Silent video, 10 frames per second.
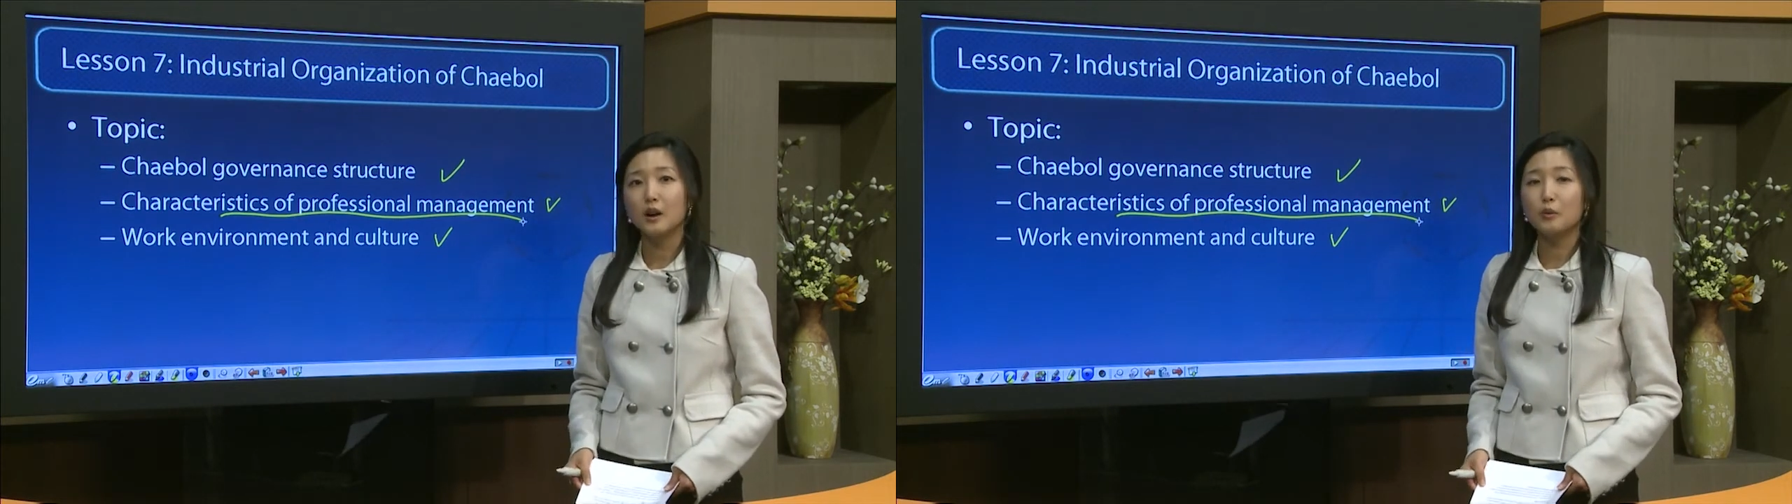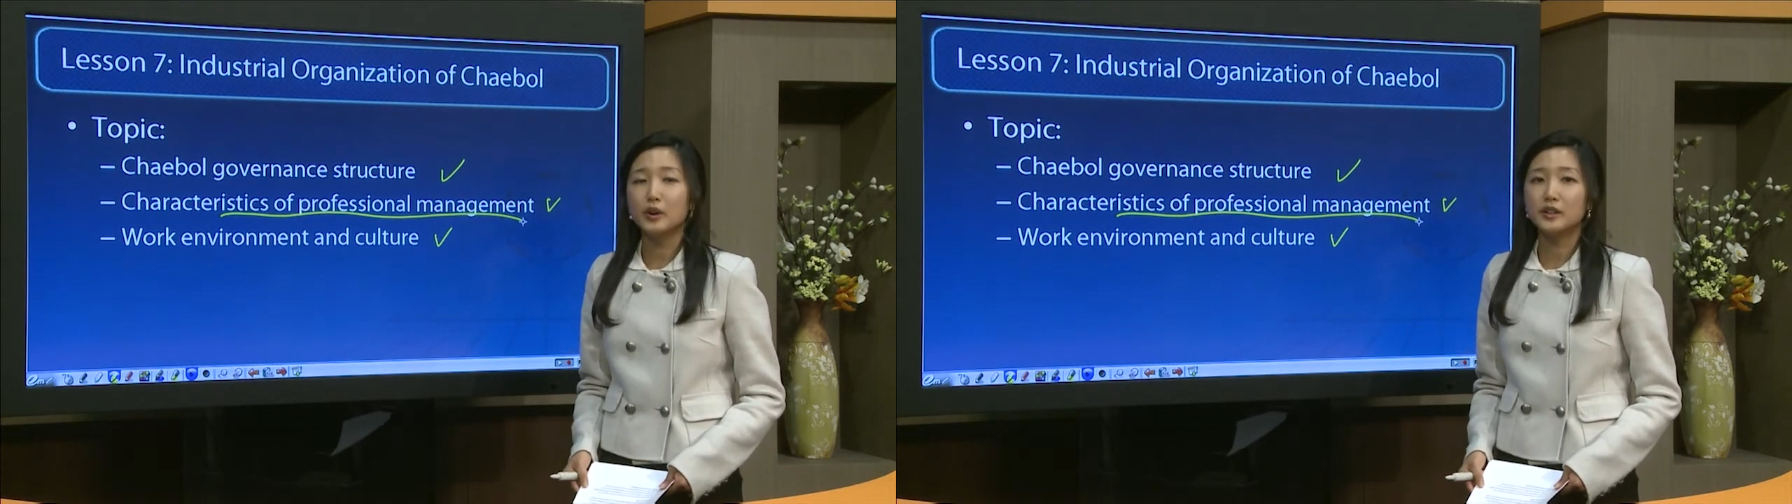
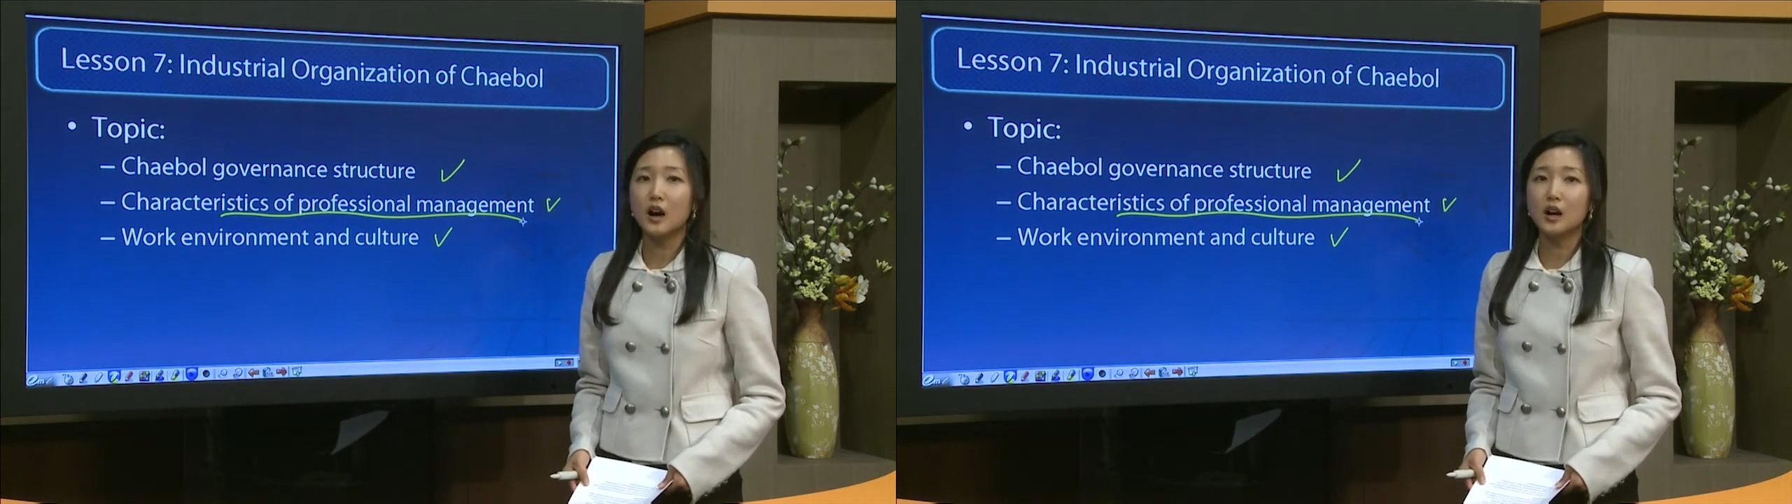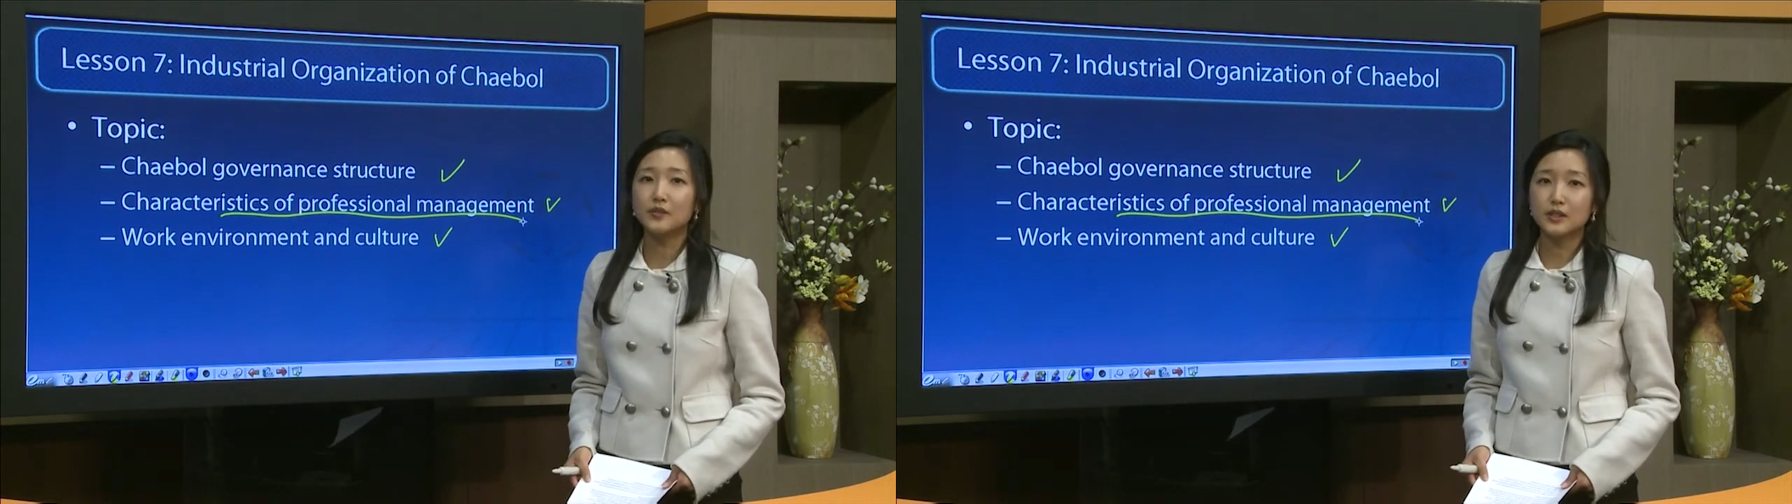One
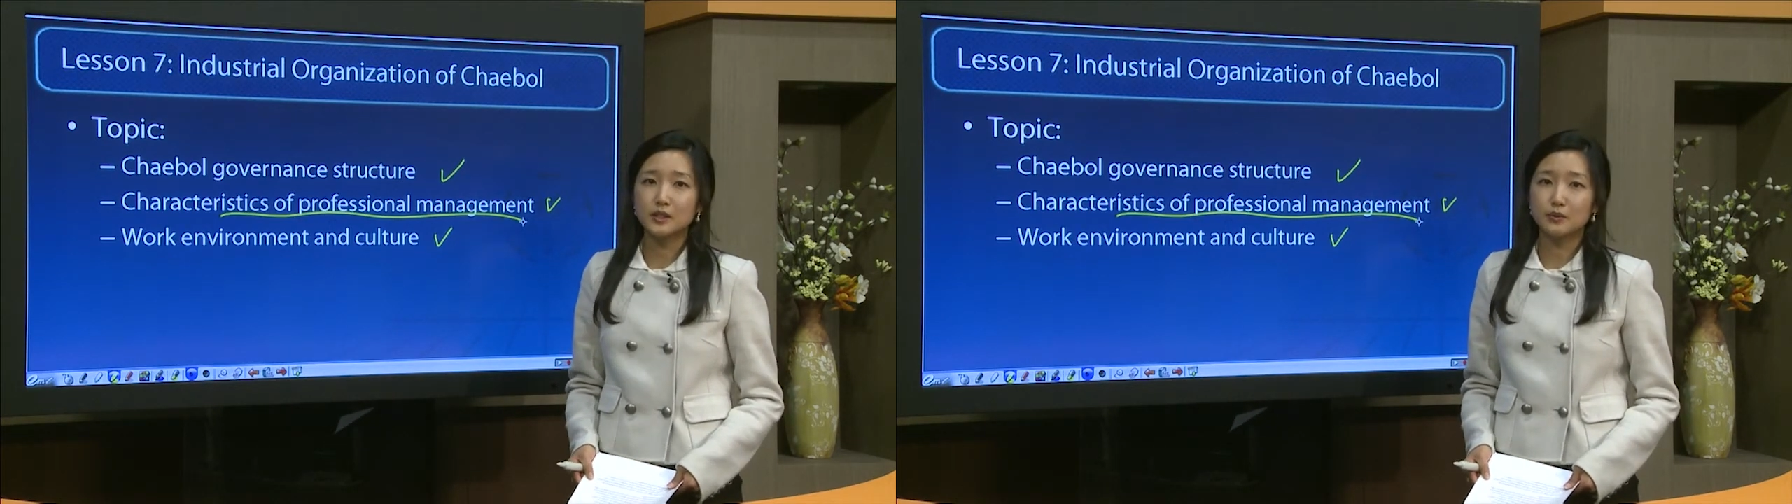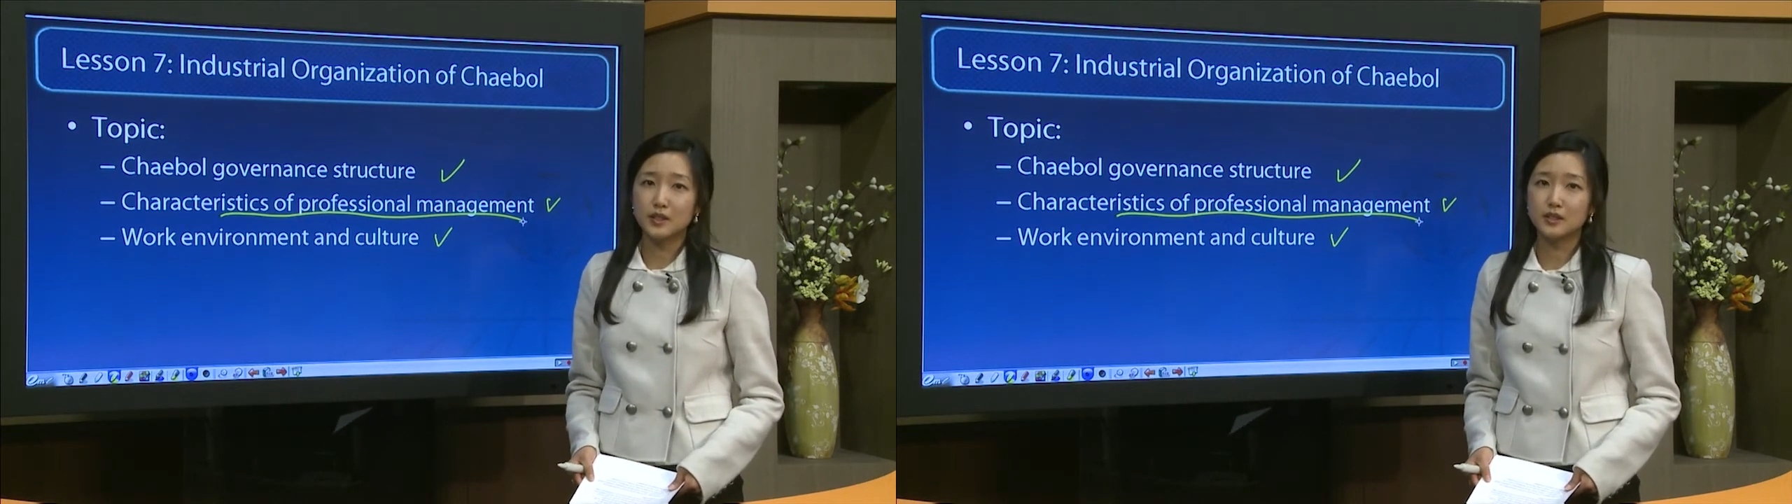
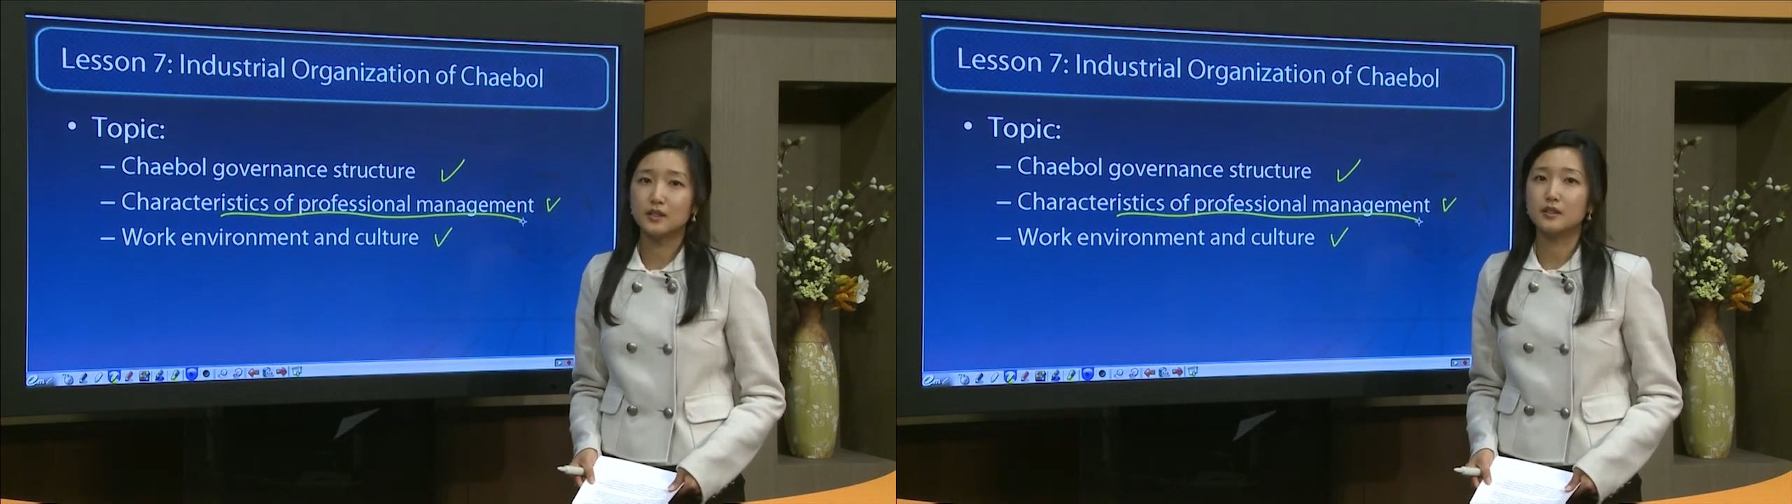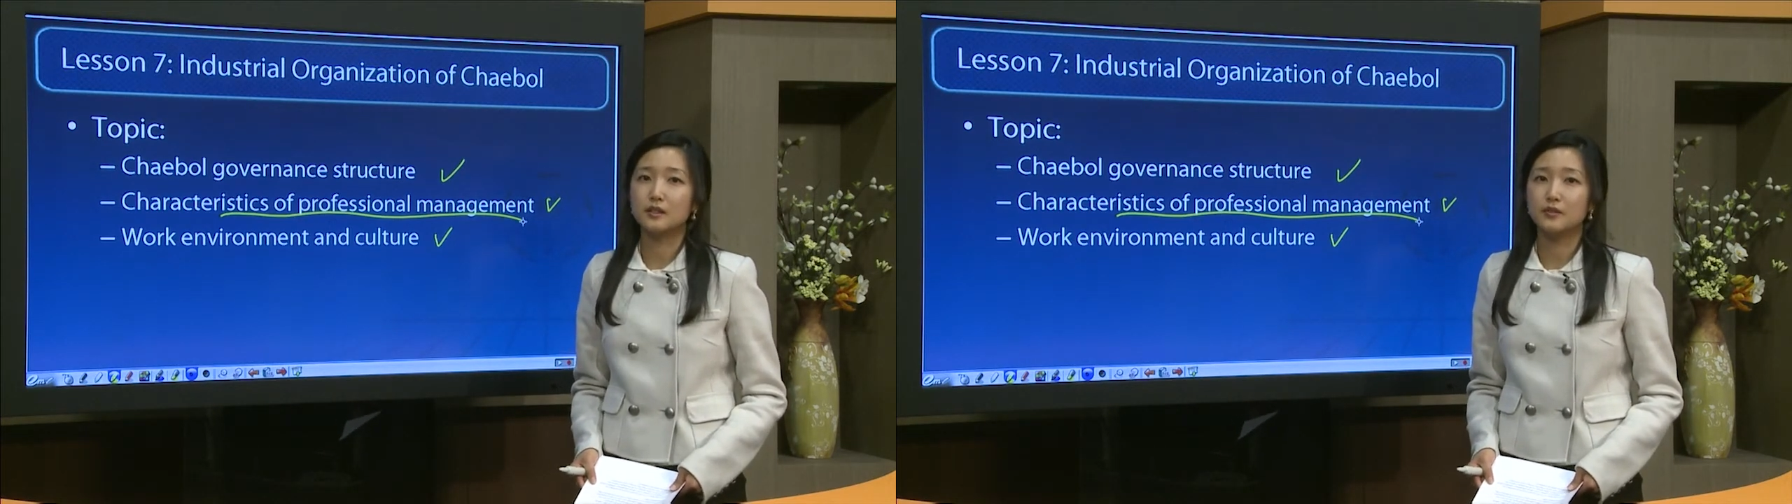obvious reason